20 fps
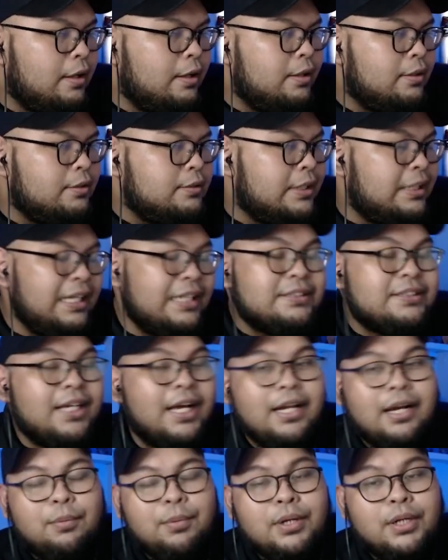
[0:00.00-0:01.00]
The next
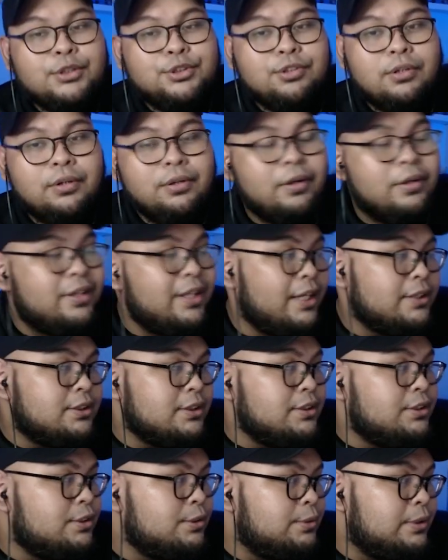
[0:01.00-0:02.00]
card I want to draw your
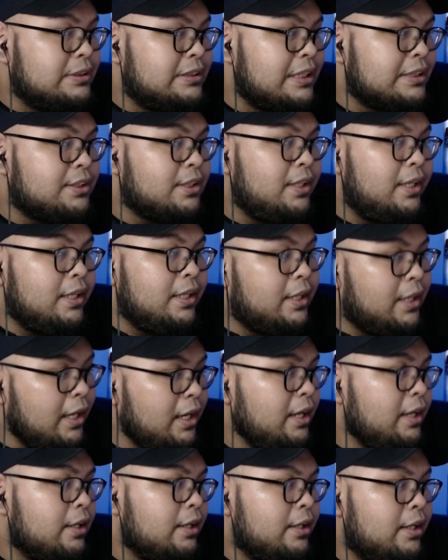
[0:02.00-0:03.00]
attention to is actually
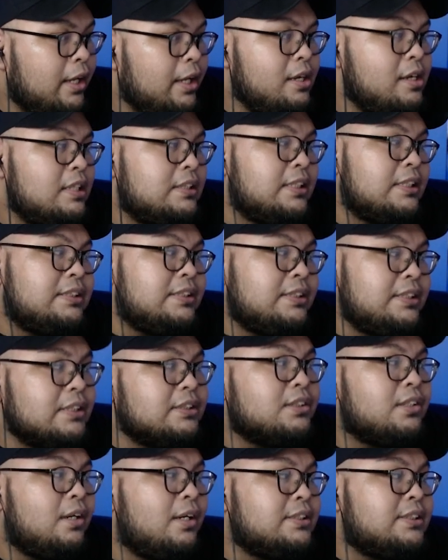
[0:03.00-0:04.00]
King. King is a
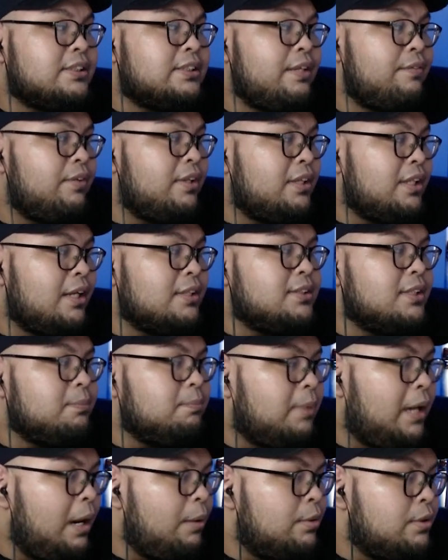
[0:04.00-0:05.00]
6 cost
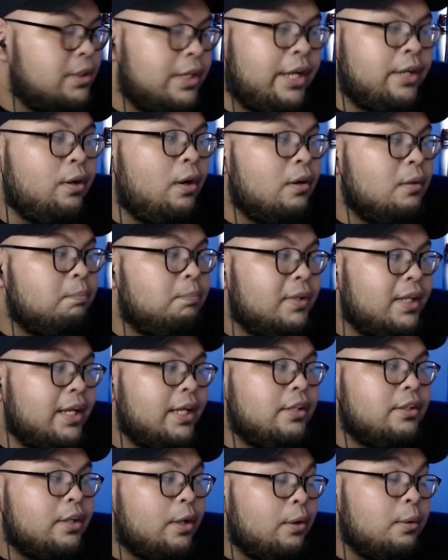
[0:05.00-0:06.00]
7000 power, and on
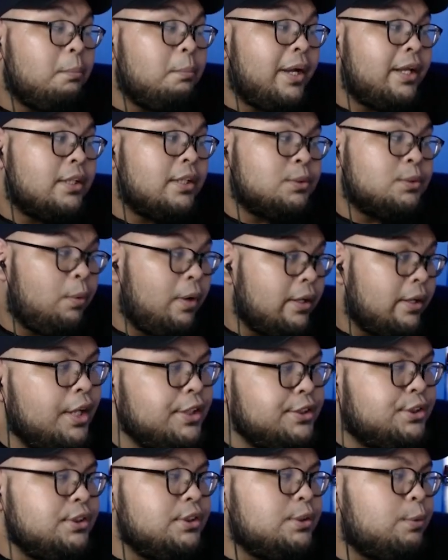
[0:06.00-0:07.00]
play, Dawn
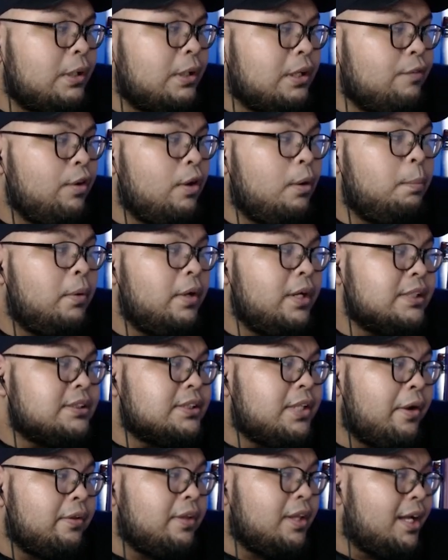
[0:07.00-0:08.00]
-1. Choose one of your opponent's
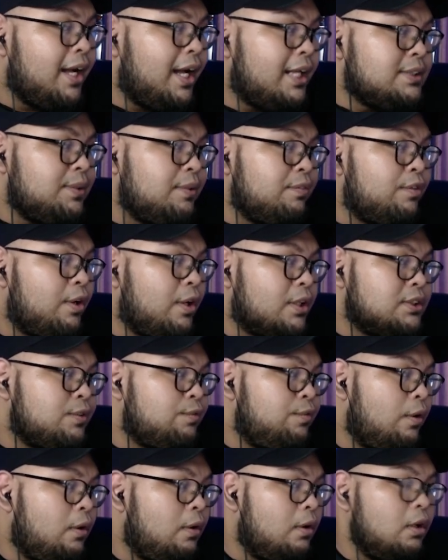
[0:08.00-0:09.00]
character cards with cost
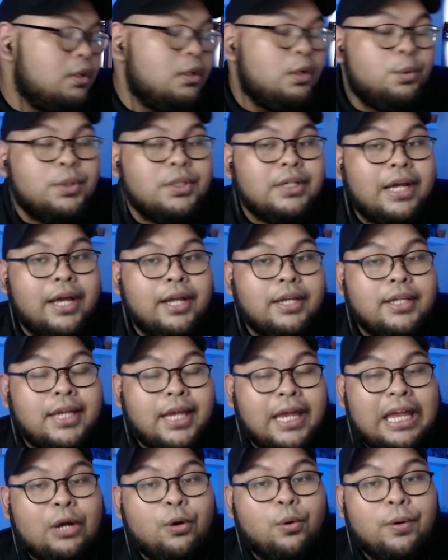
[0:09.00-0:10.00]
4 or lower and
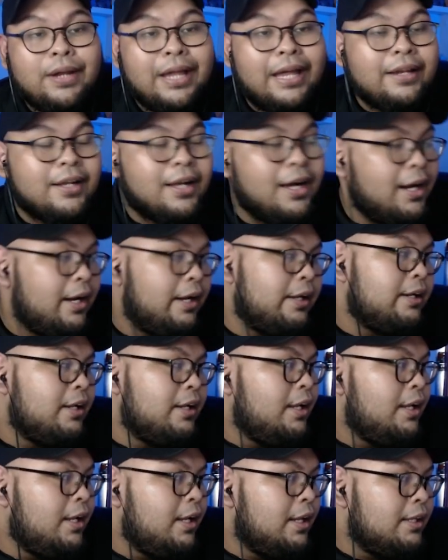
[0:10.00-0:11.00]
KO that card.
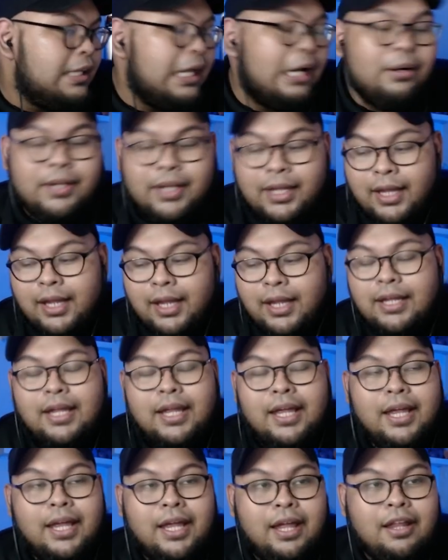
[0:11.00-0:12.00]
Now King,
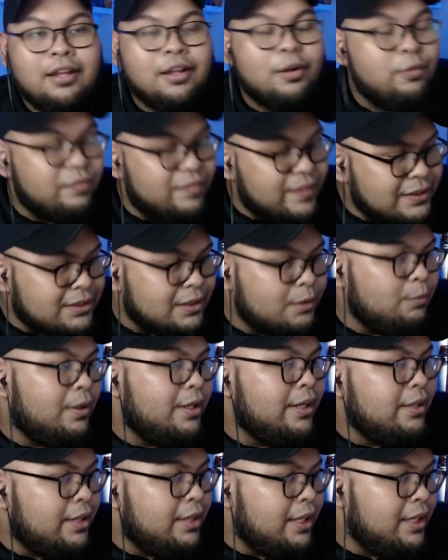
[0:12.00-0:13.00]
the reason
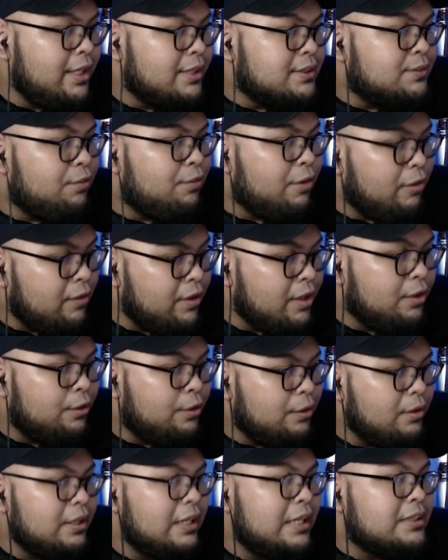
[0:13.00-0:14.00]
why I think it's very
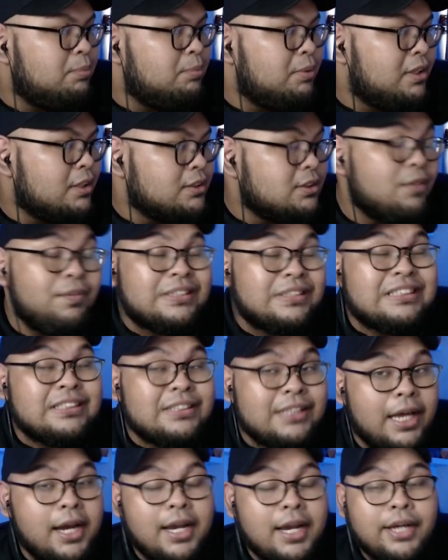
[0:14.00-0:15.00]
good is because of its
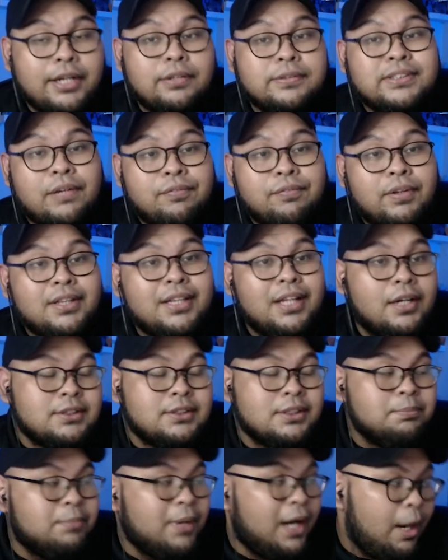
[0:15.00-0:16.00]
stat line of
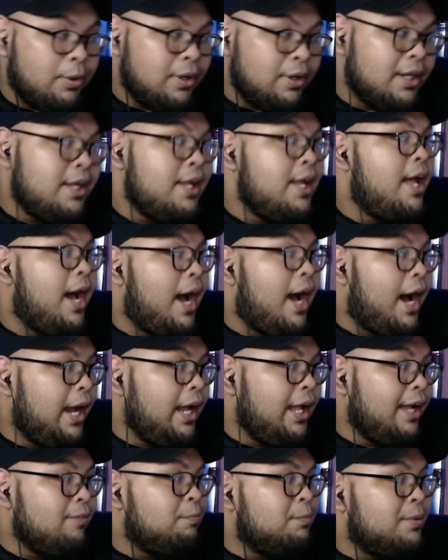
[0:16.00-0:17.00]
7000 power. I
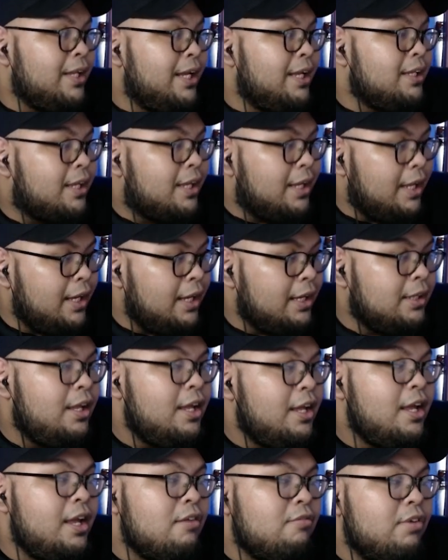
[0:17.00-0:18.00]
have played King,
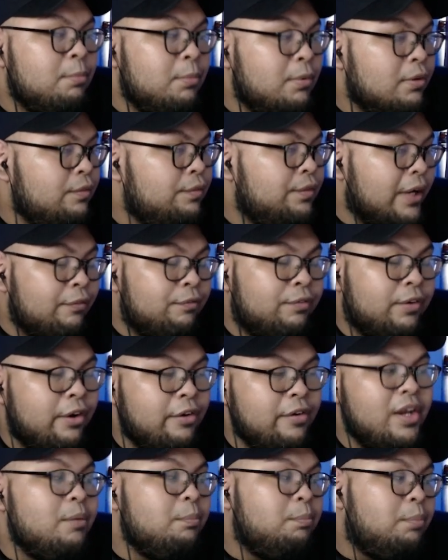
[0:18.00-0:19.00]
removed a
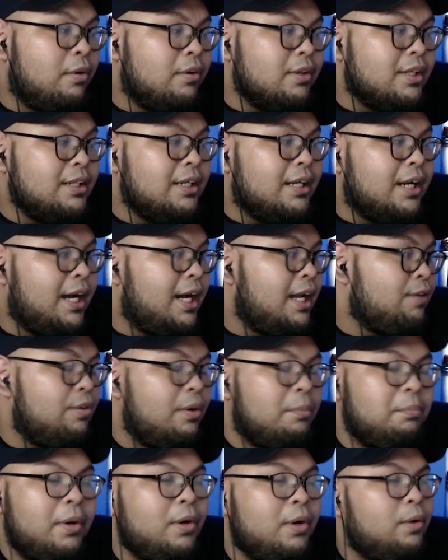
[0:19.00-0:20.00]
very important card
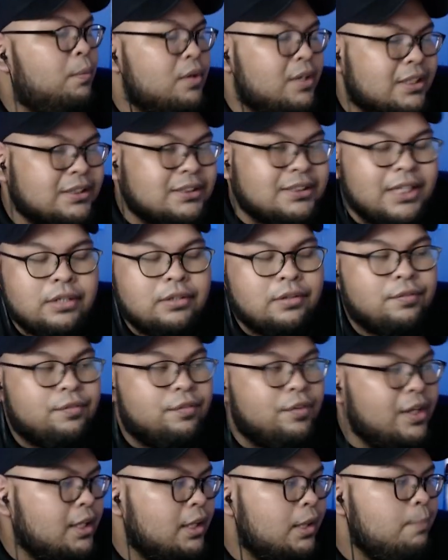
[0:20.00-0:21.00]
from my opponent's side of the
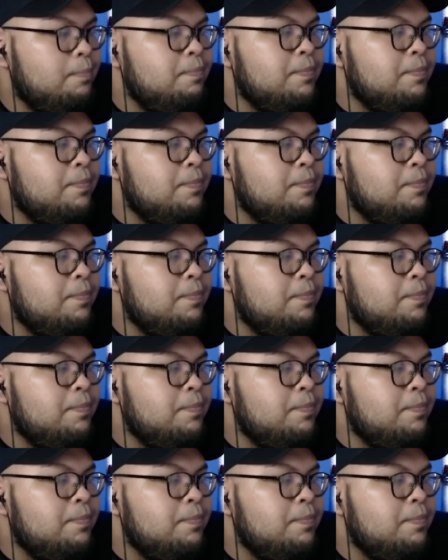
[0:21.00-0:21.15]
field,